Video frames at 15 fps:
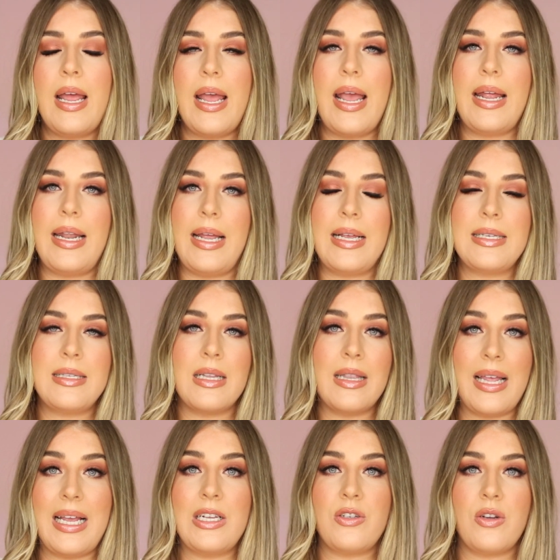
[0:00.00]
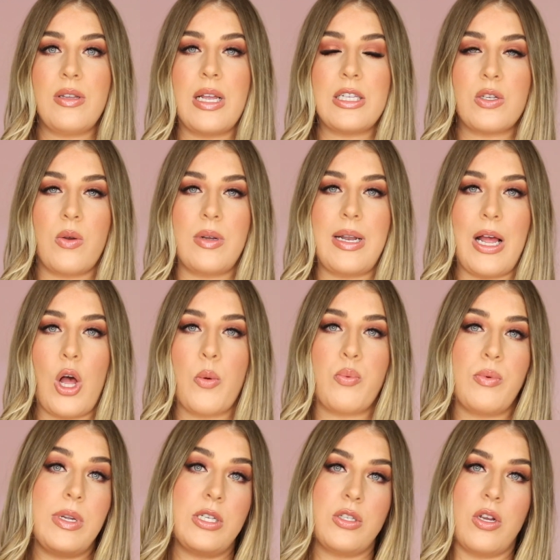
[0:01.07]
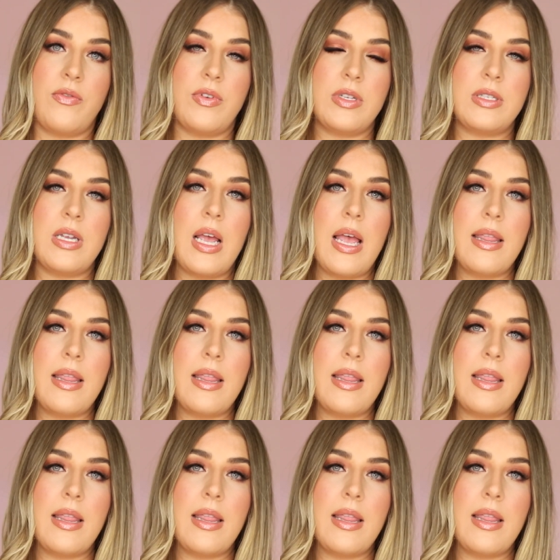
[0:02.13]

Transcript: It is the laser that's going to help resurface